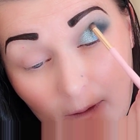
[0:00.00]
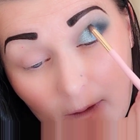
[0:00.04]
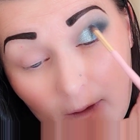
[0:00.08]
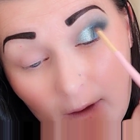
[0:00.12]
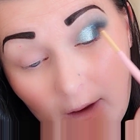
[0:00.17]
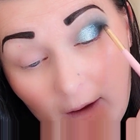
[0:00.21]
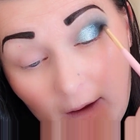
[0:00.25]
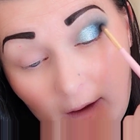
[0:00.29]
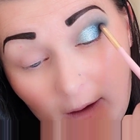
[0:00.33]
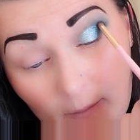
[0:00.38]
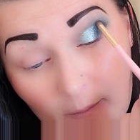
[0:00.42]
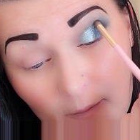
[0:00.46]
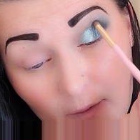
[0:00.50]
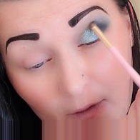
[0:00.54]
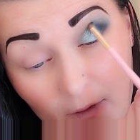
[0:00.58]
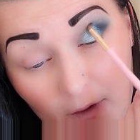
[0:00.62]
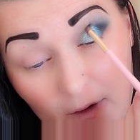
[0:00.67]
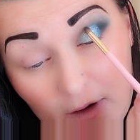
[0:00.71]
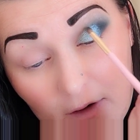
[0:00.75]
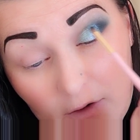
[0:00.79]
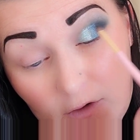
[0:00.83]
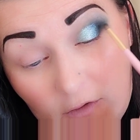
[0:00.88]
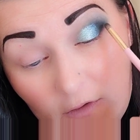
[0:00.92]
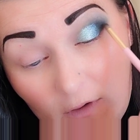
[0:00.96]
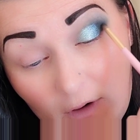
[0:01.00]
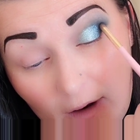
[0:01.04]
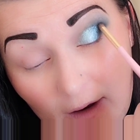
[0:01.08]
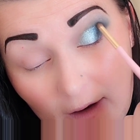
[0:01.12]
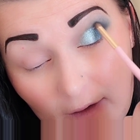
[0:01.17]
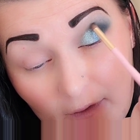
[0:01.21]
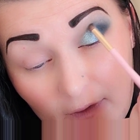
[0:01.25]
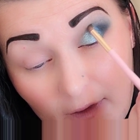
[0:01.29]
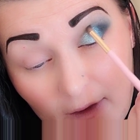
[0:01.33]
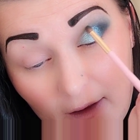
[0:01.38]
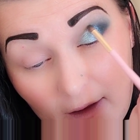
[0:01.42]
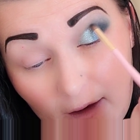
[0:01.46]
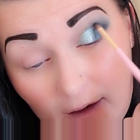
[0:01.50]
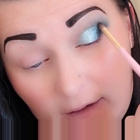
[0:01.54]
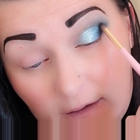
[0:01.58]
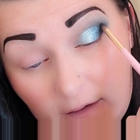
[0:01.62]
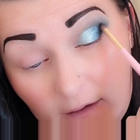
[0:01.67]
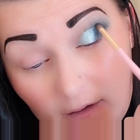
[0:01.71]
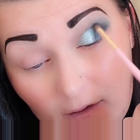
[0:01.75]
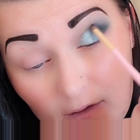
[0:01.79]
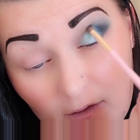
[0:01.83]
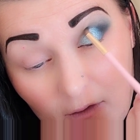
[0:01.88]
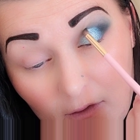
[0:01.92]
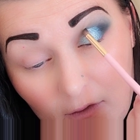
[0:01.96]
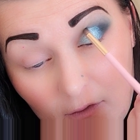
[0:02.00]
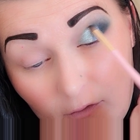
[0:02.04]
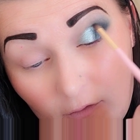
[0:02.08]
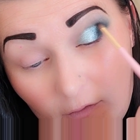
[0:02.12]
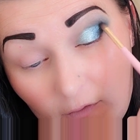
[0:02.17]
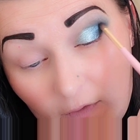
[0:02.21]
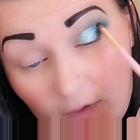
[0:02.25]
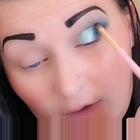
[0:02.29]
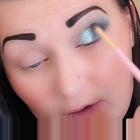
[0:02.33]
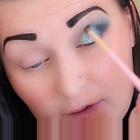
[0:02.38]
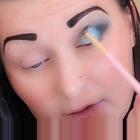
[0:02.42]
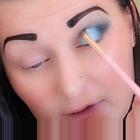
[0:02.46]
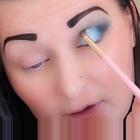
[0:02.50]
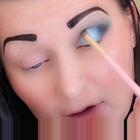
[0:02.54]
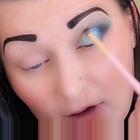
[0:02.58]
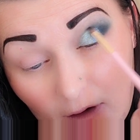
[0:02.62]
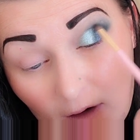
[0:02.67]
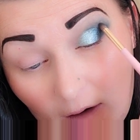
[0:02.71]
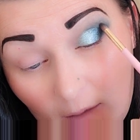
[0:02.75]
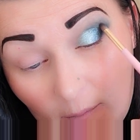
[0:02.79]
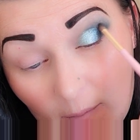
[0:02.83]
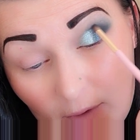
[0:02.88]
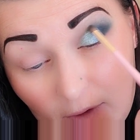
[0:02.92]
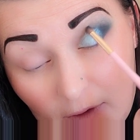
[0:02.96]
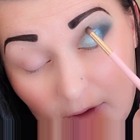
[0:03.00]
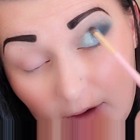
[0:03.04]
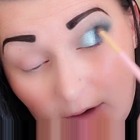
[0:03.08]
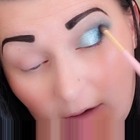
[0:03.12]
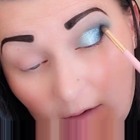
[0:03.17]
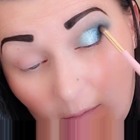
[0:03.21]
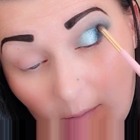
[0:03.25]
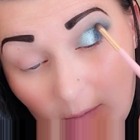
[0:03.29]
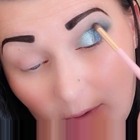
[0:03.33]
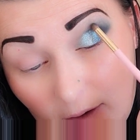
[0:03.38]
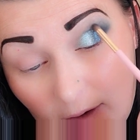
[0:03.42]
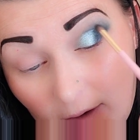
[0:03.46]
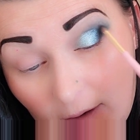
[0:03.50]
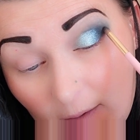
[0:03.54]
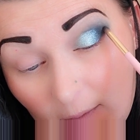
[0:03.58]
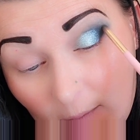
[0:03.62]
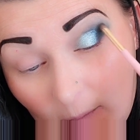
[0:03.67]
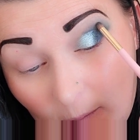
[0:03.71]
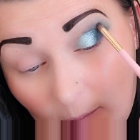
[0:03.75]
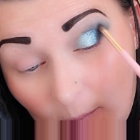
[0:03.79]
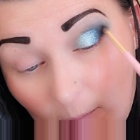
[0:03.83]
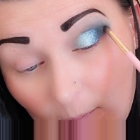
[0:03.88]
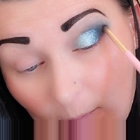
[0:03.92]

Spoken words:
I am going to drag that over the top a little bit.